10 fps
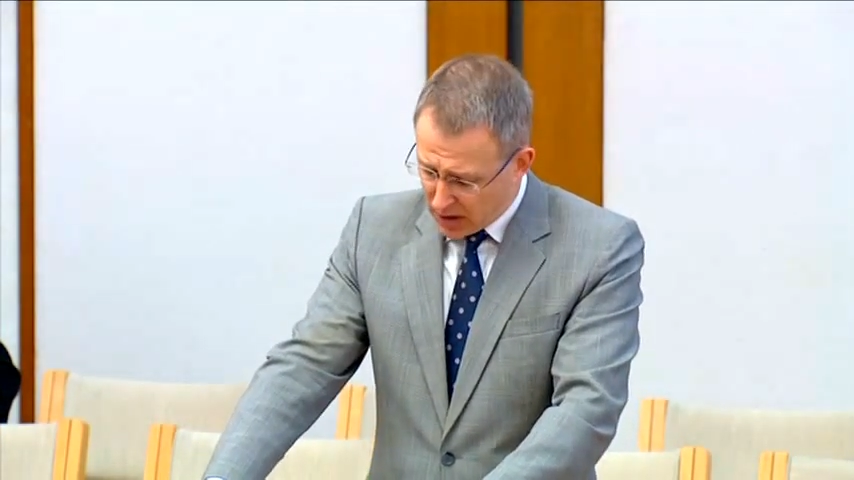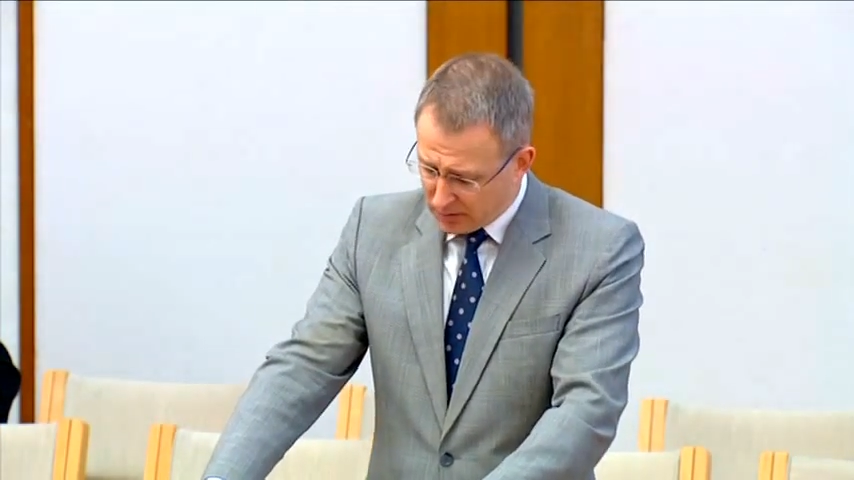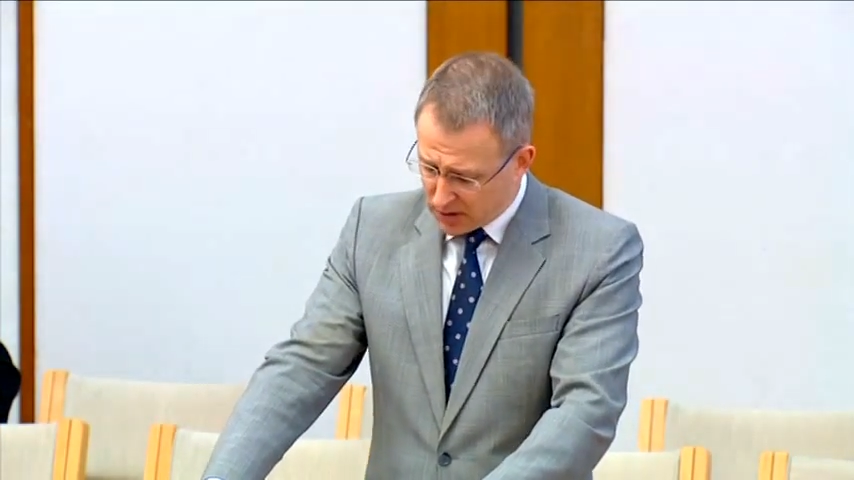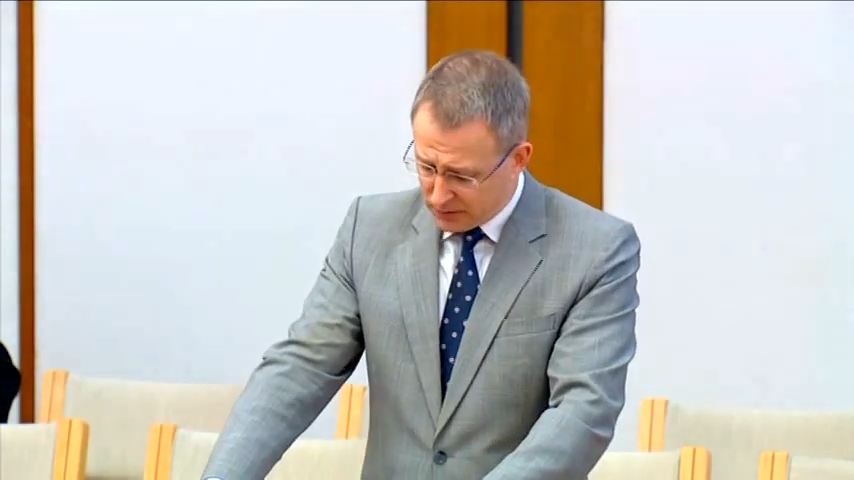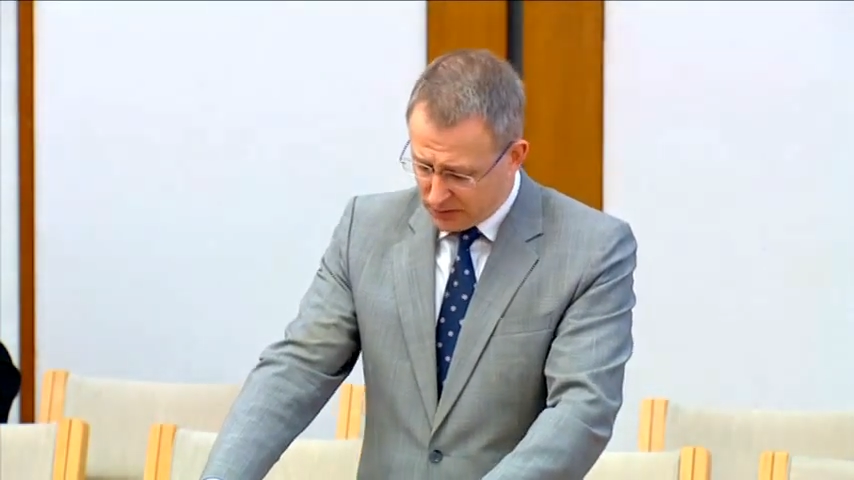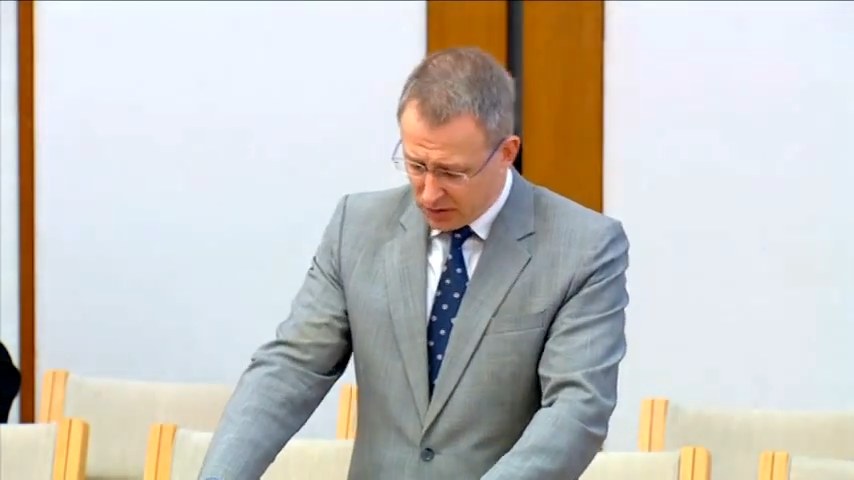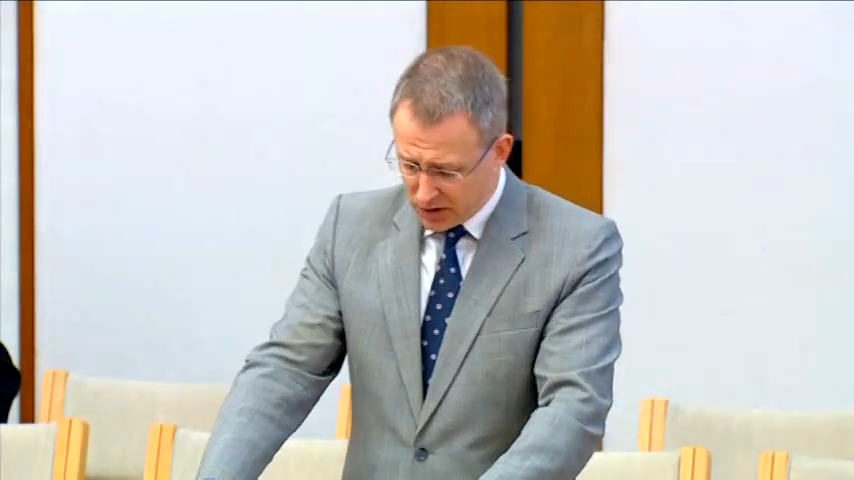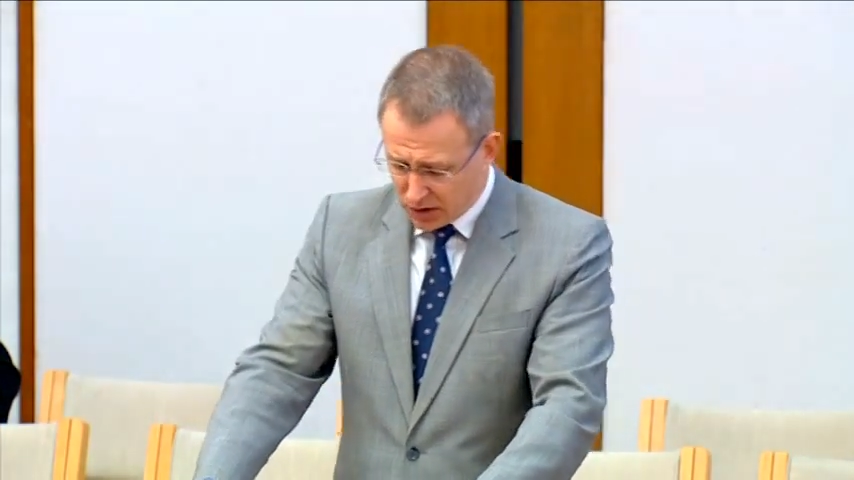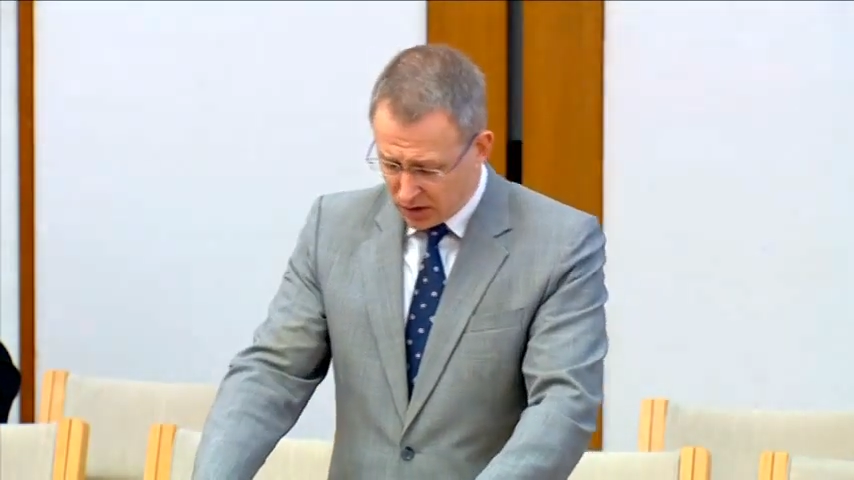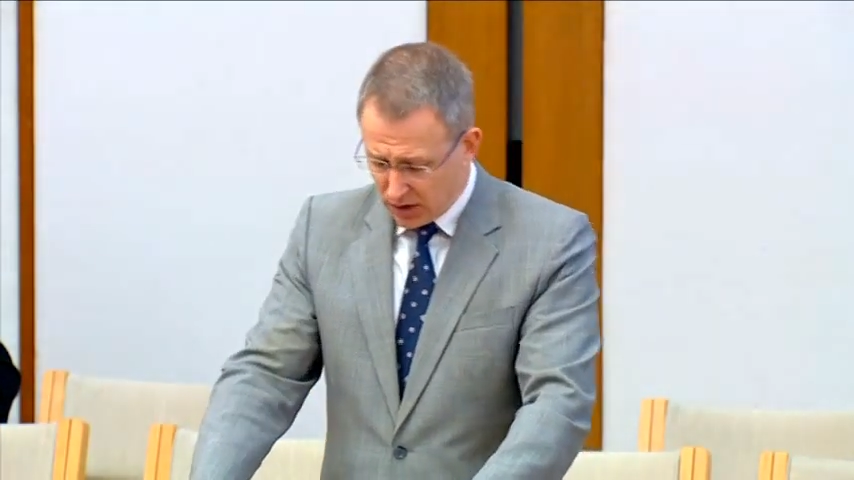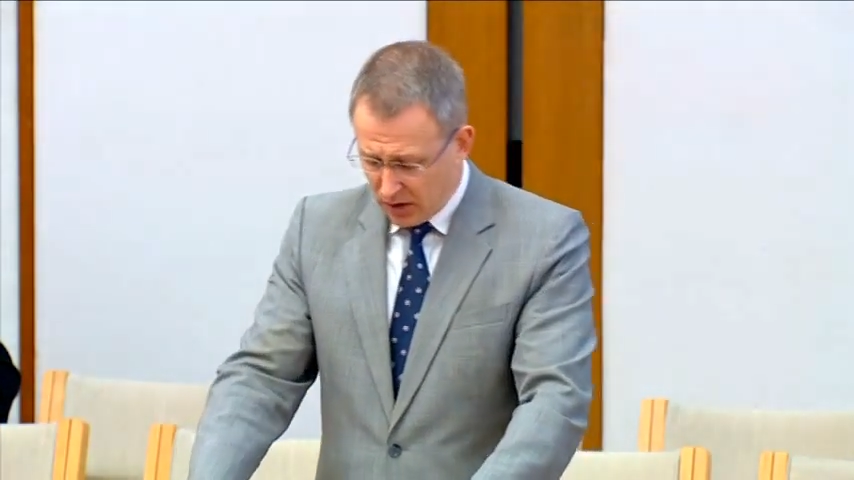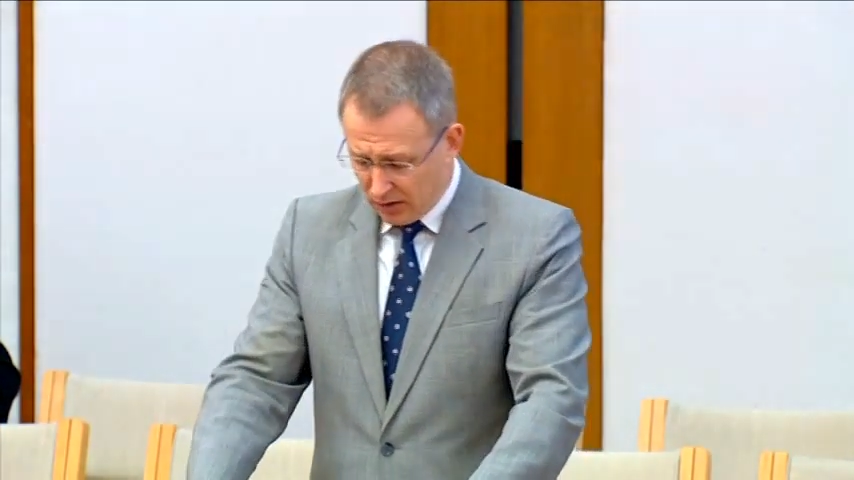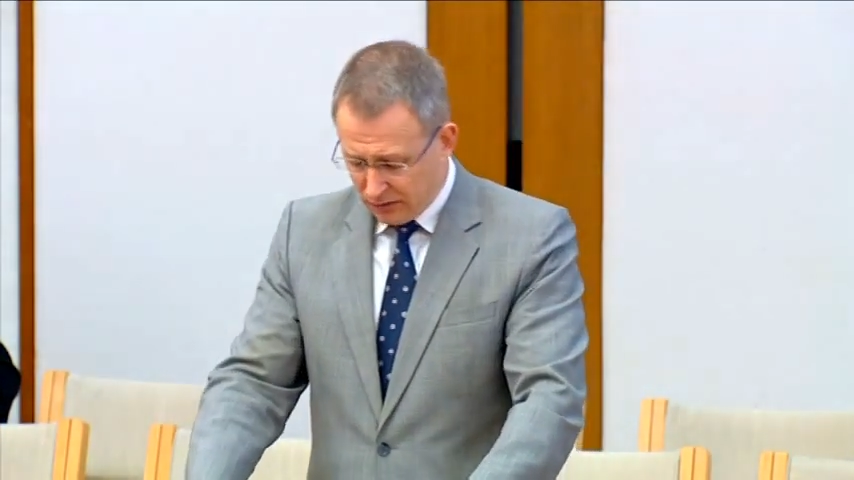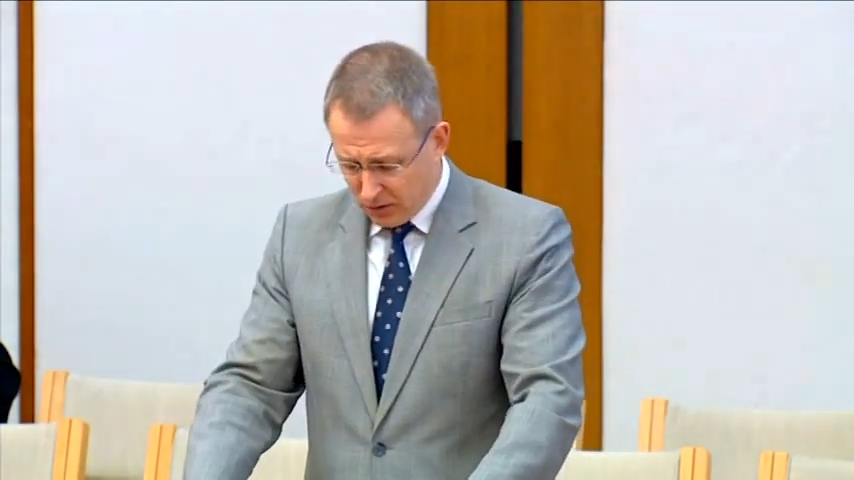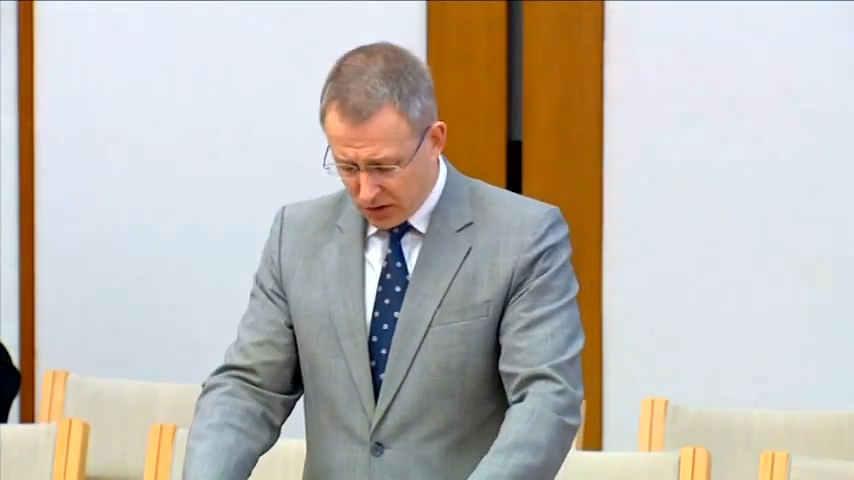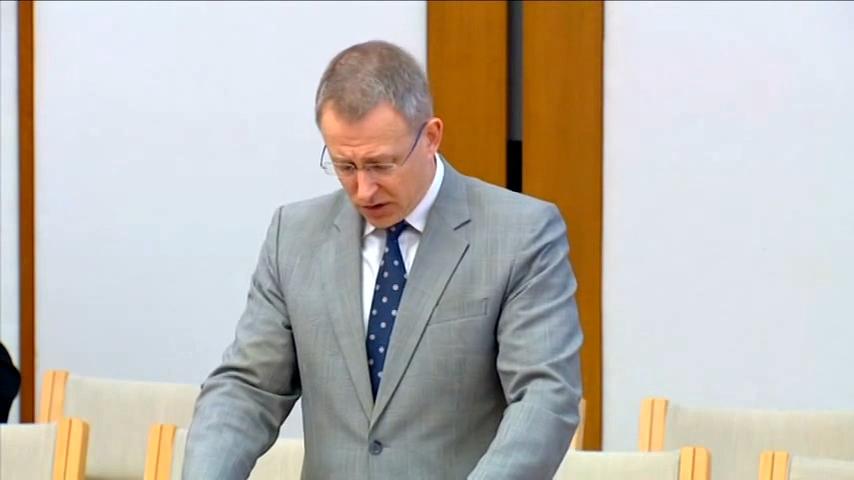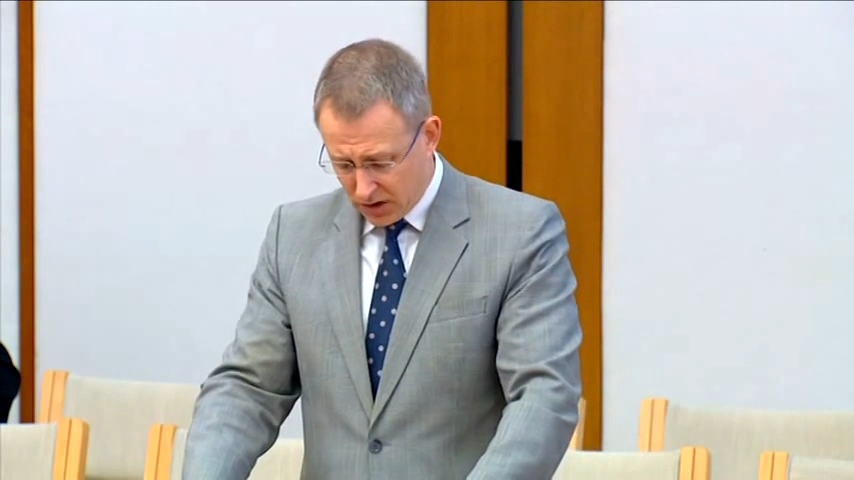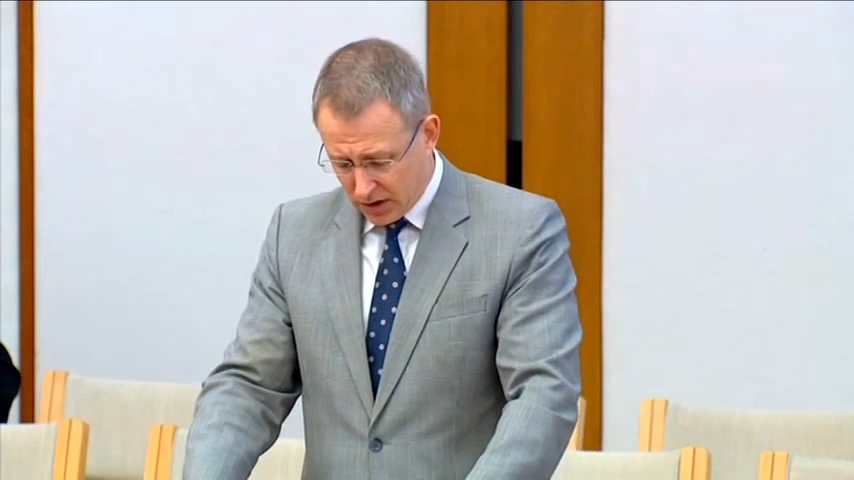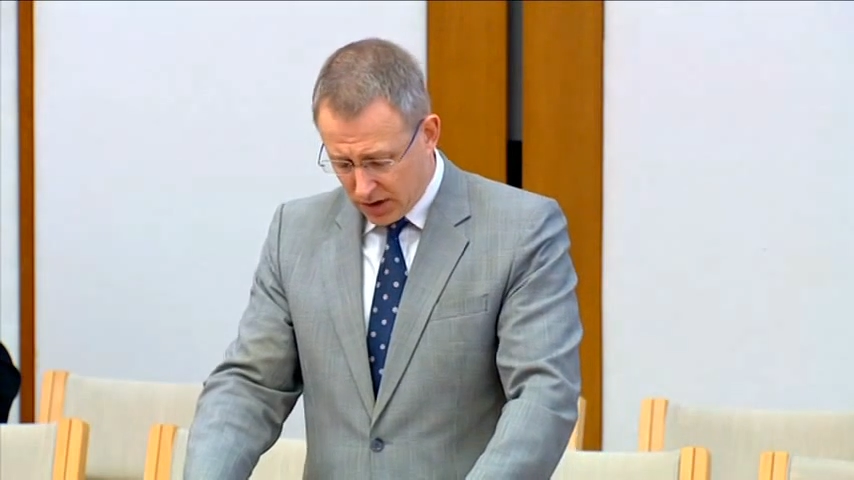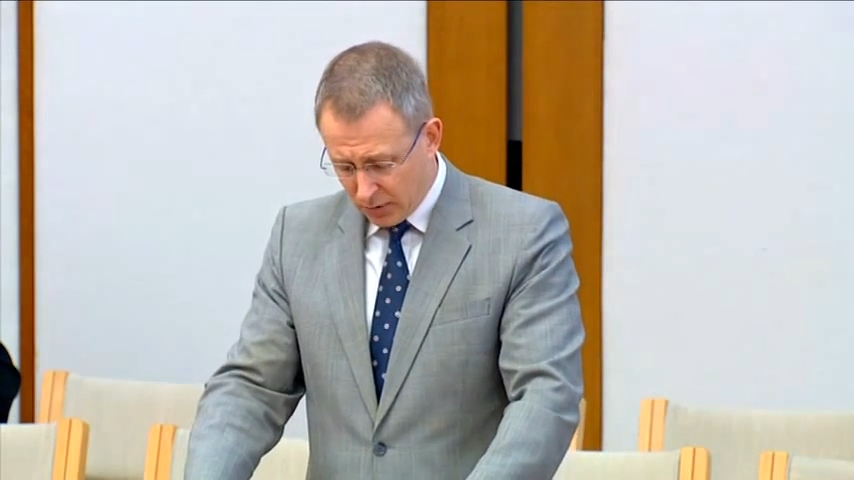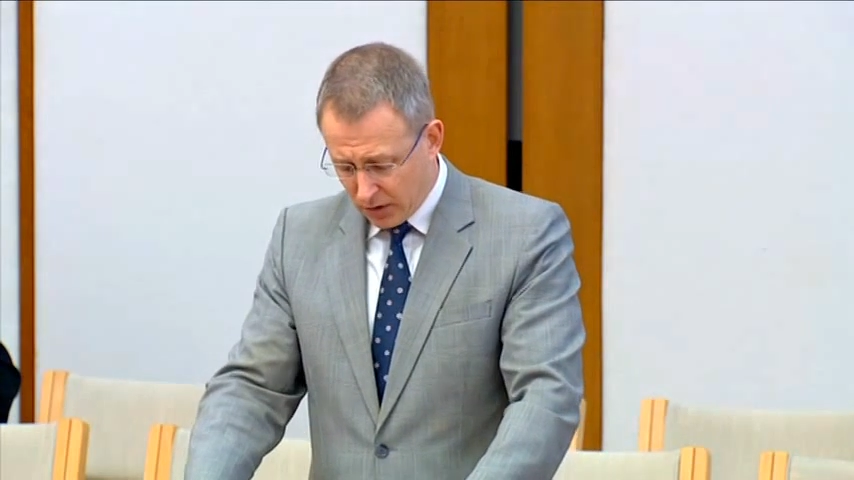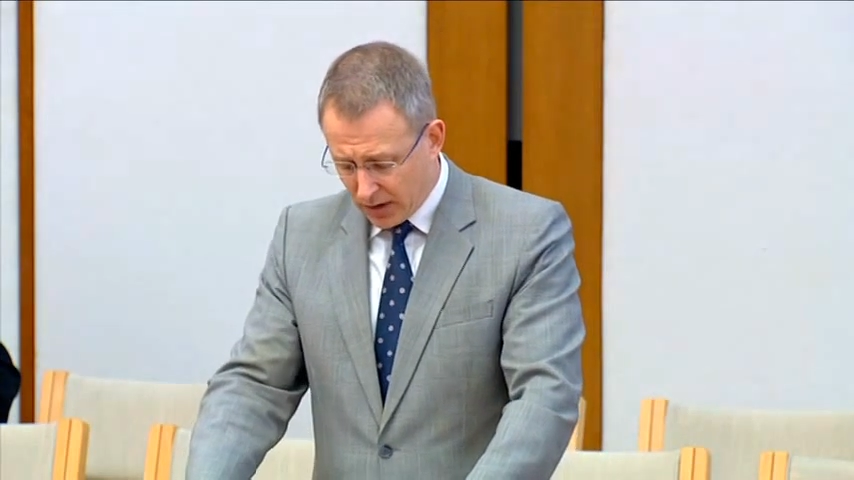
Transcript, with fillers: comes to fruition, fortunately,